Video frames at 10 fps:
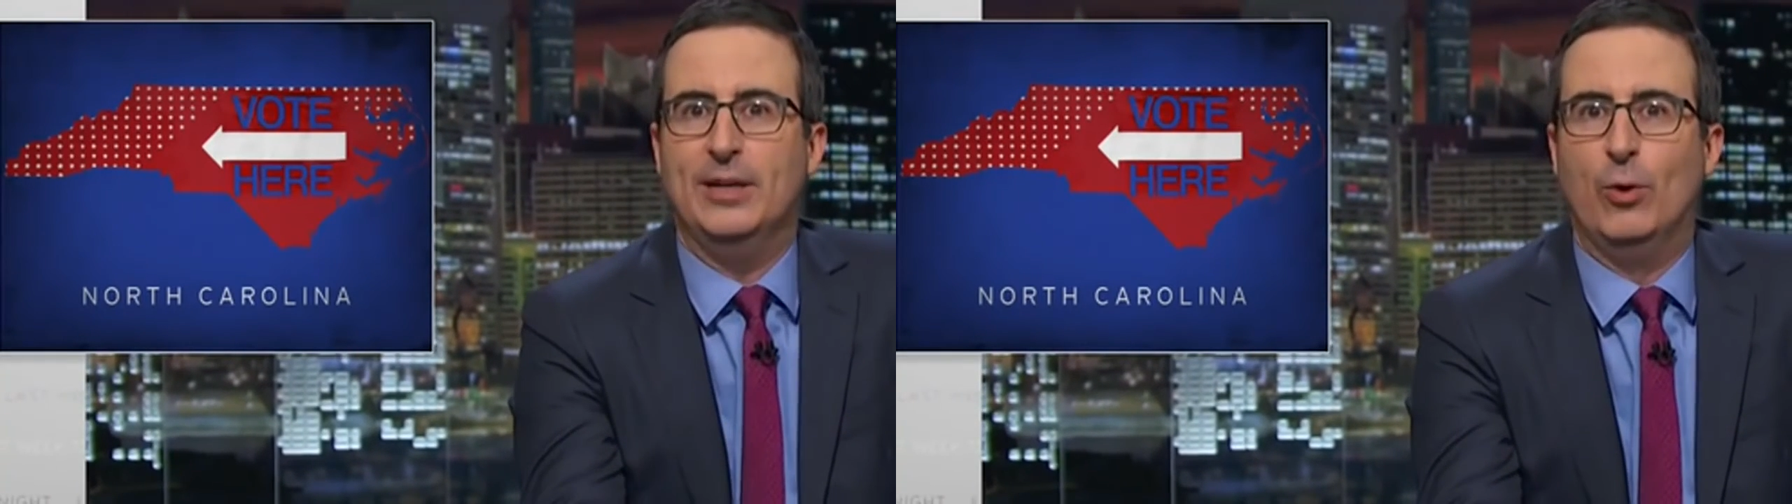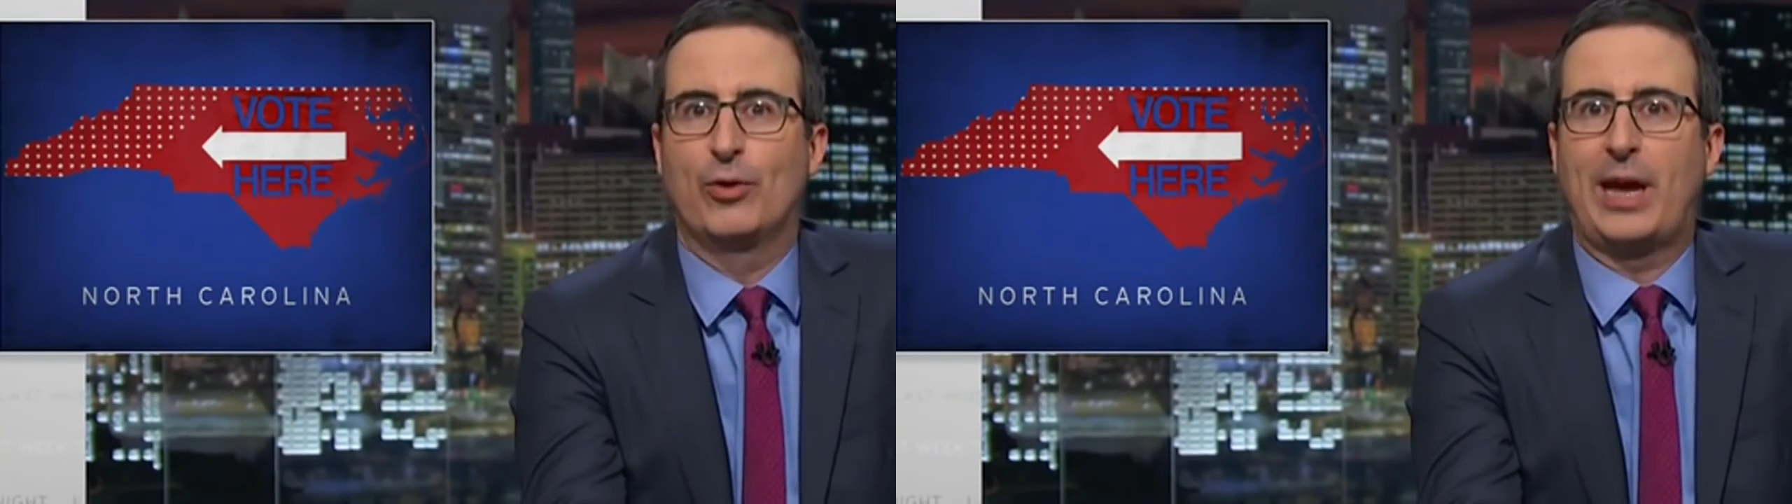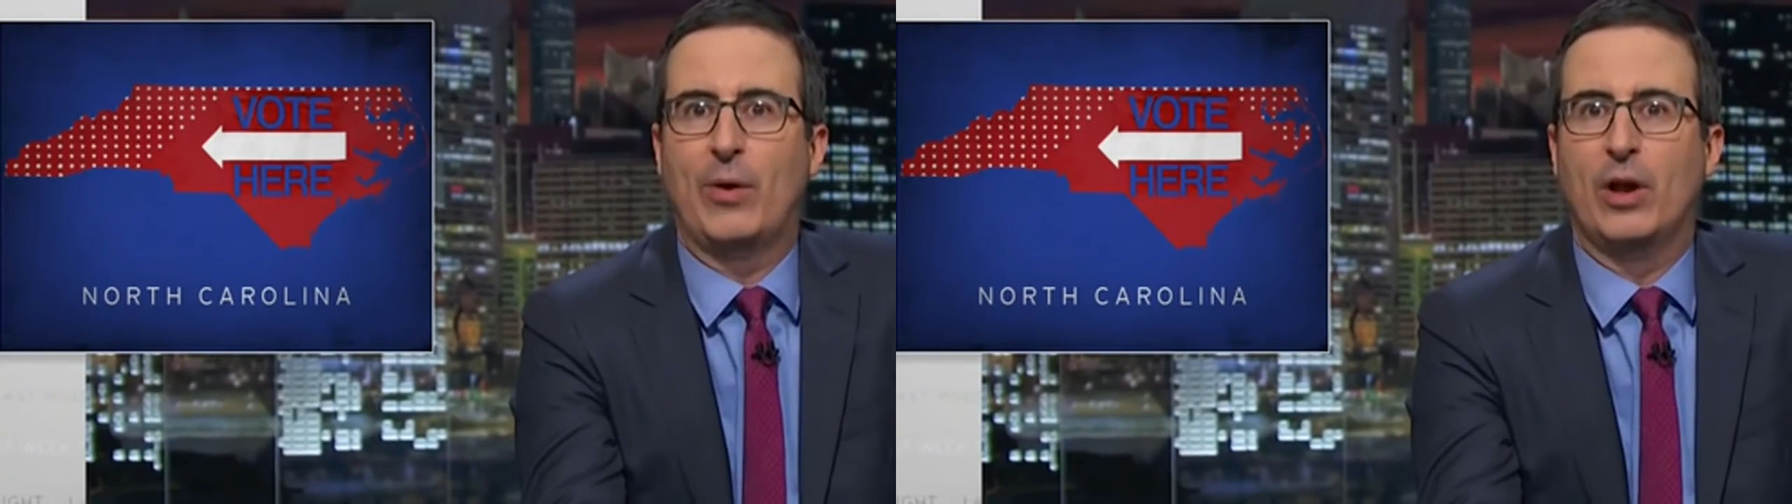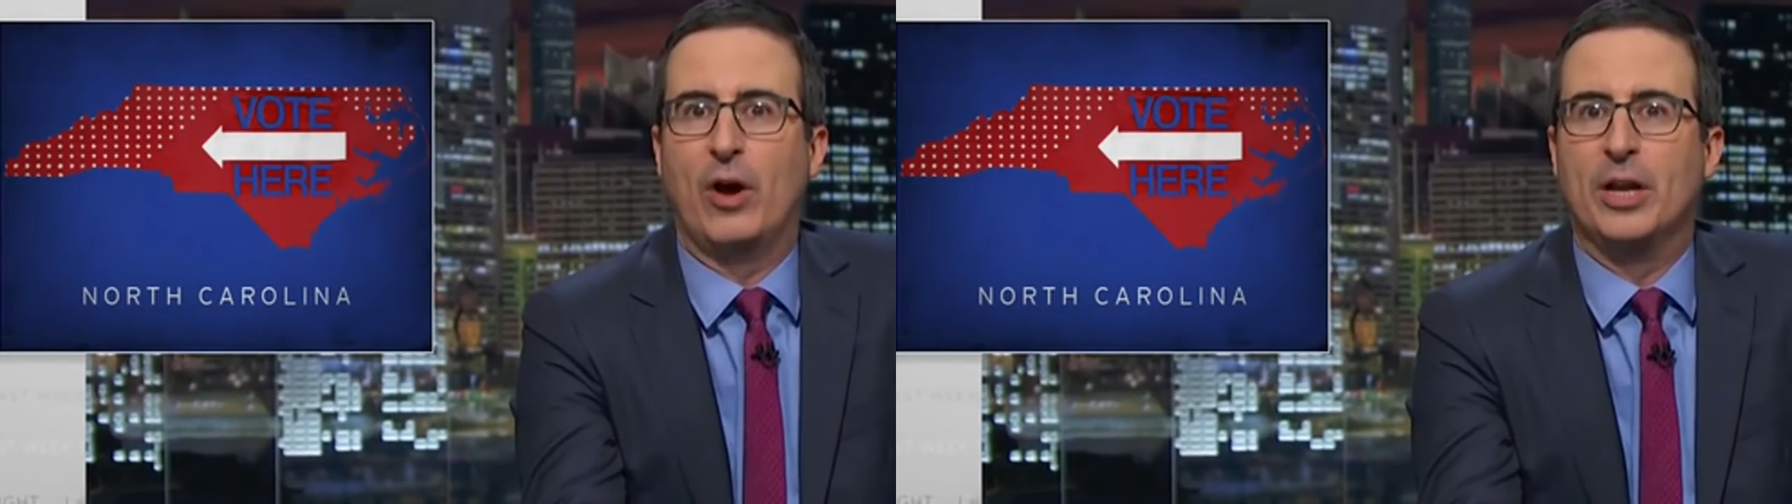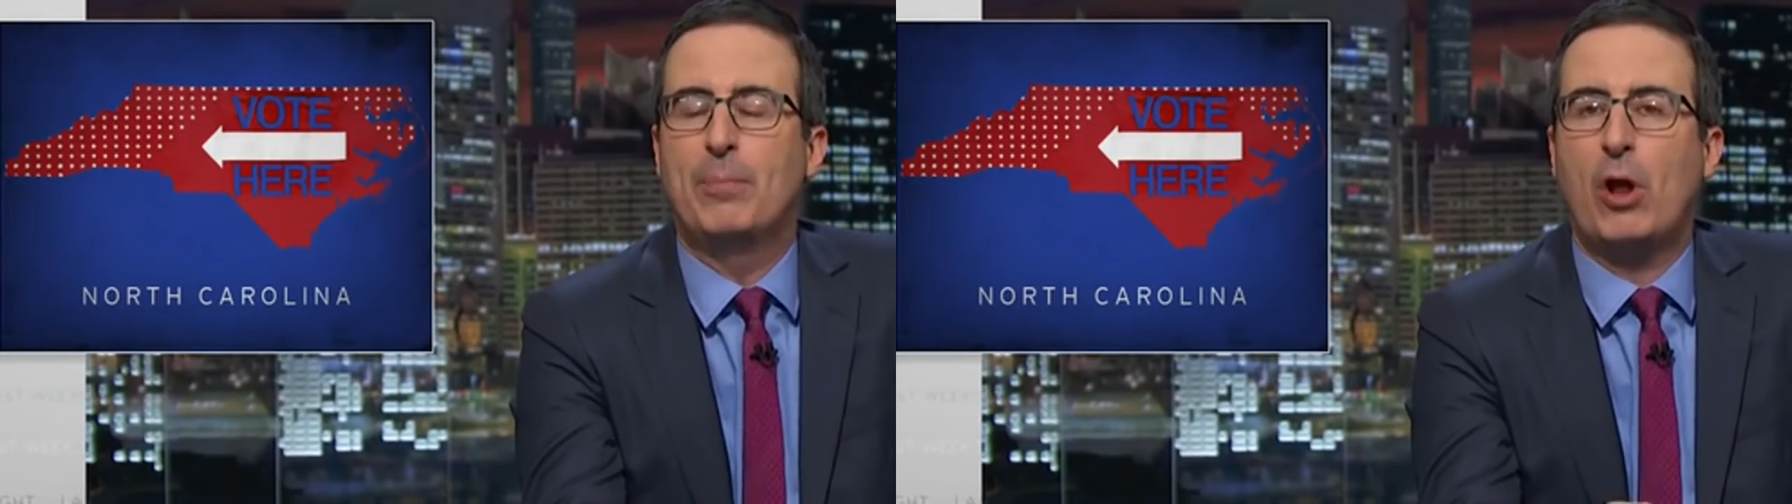North
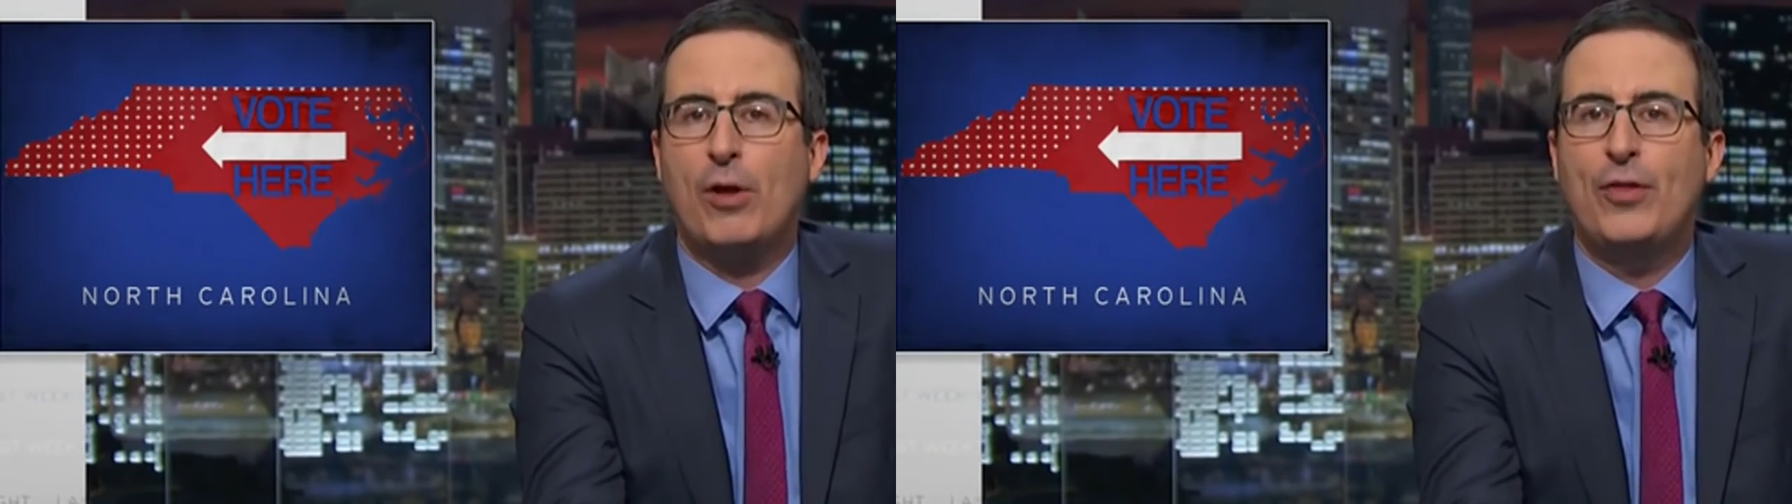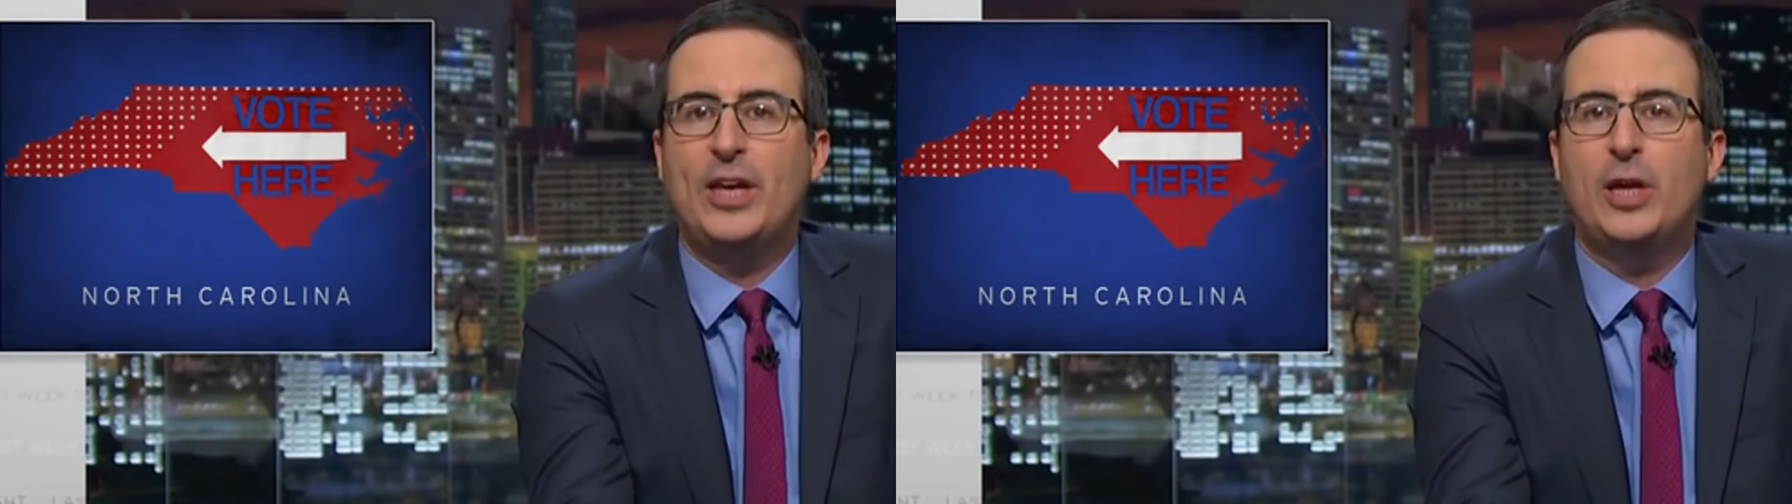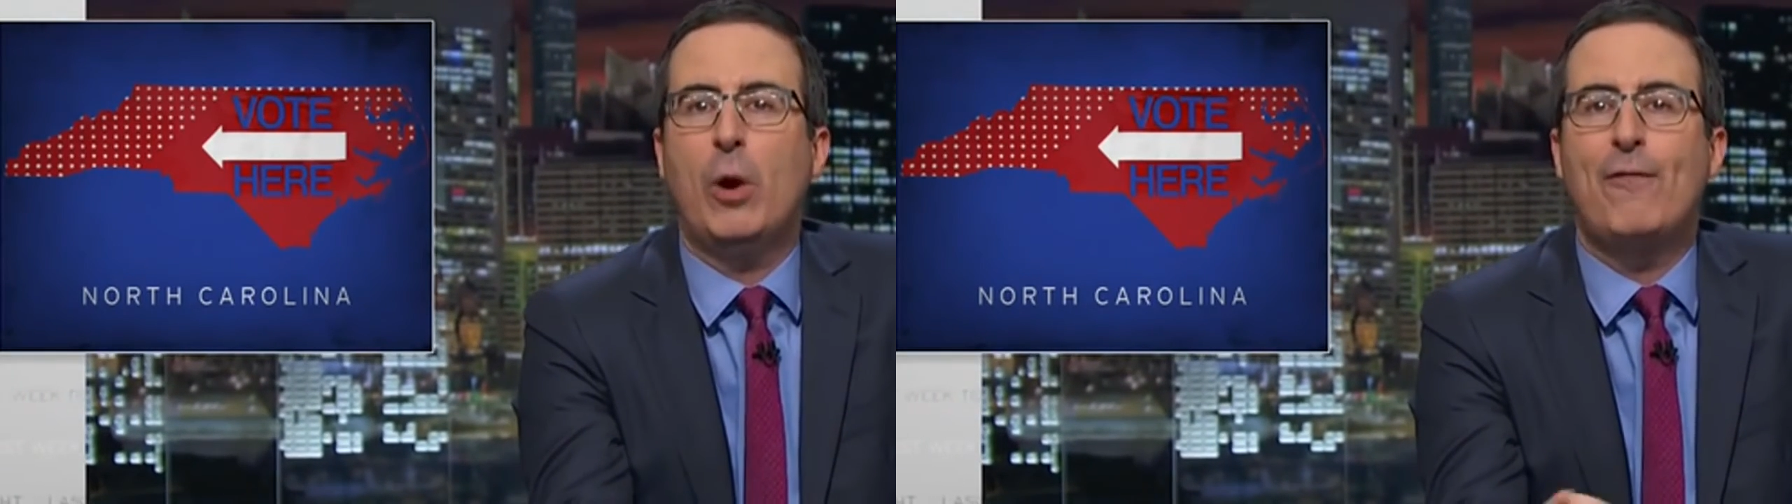Carolina, but I think you